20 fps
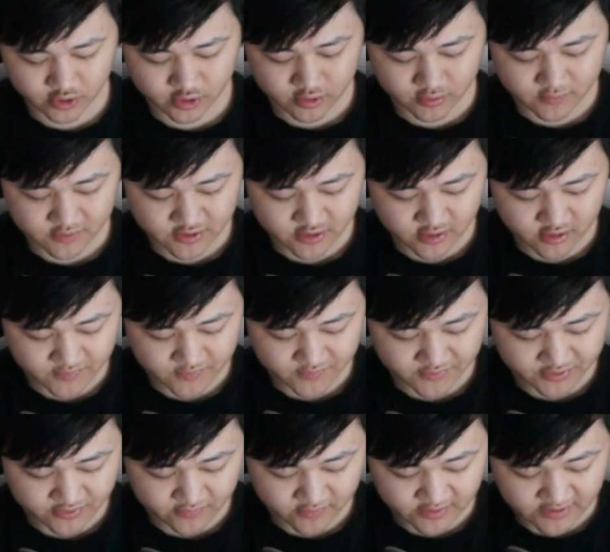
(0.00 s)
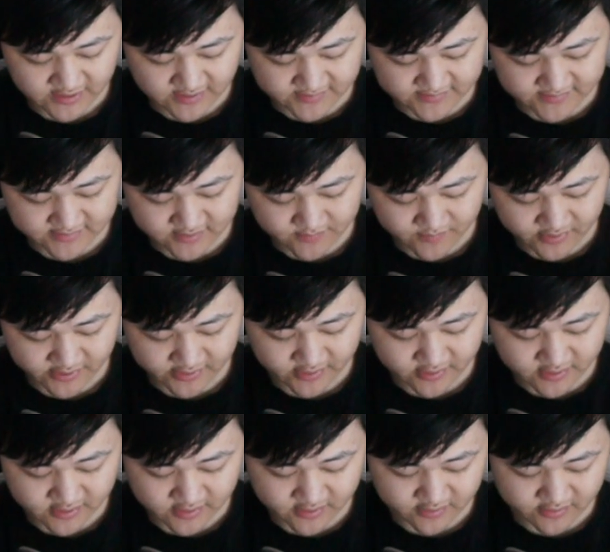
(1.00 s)
What turn should we do analysis complete
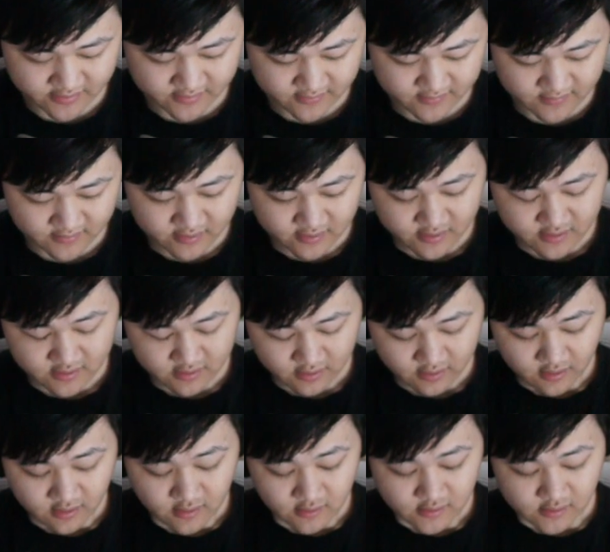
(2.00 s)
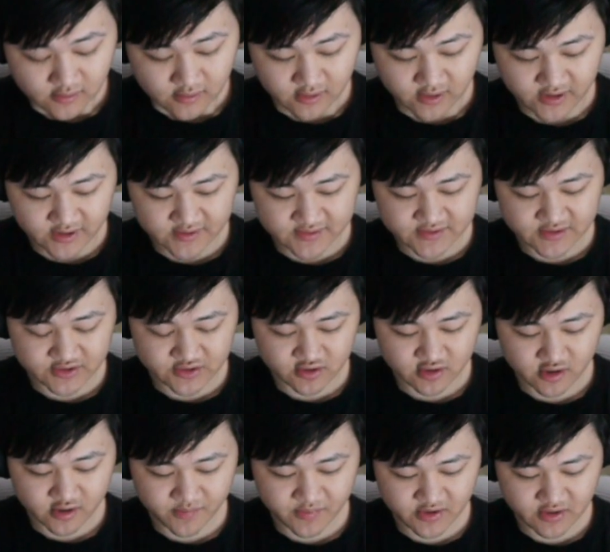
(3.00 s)
on though? All right, stay
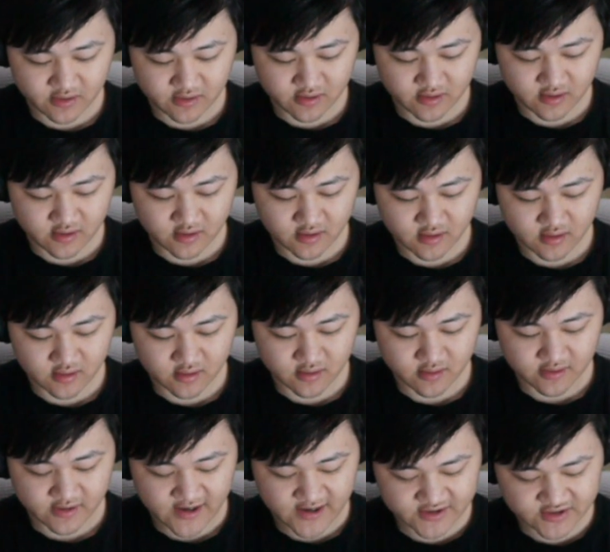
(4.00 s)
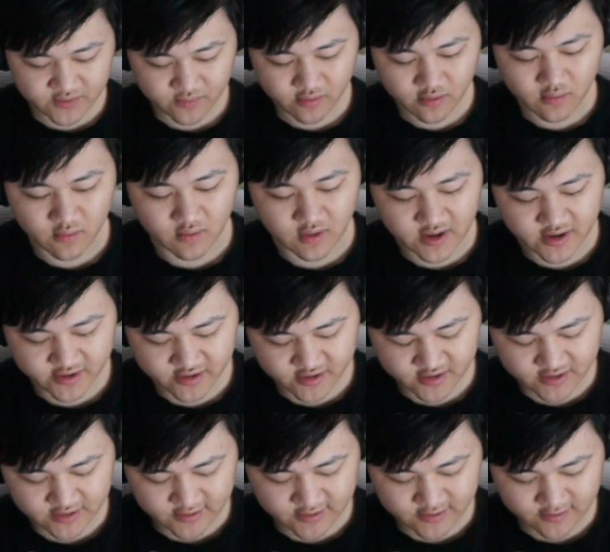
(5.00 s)
sharp here. Actually, we don't
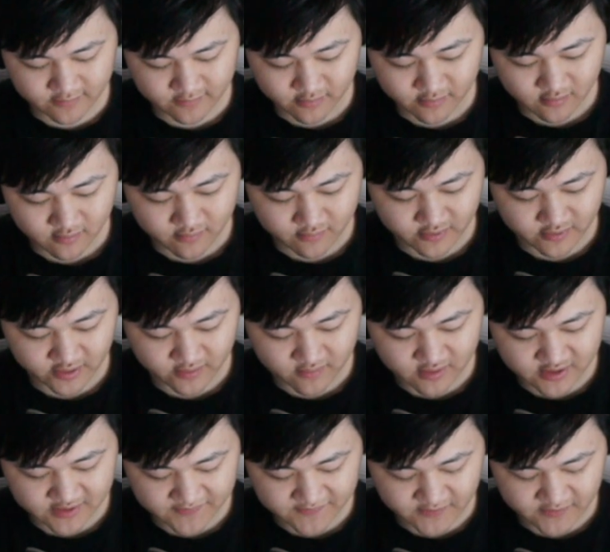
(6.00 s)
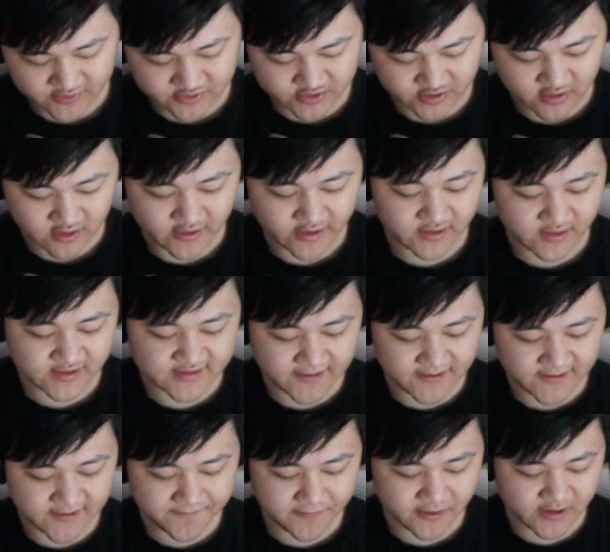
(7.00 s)
wanna. We don't really wanna flinch here. All right, let's
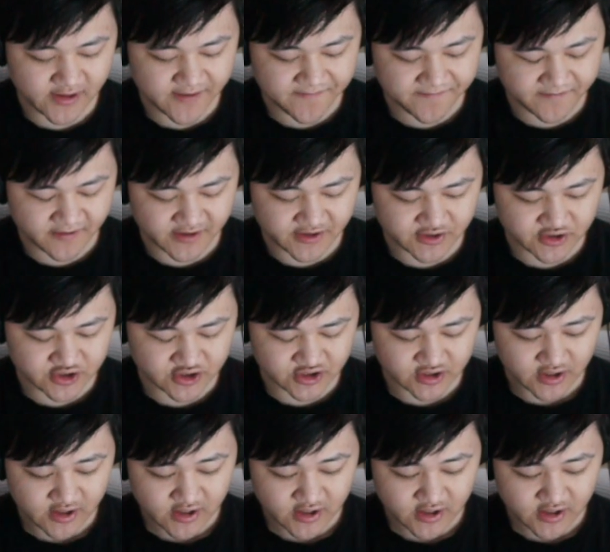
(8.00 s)
see if we get flinch.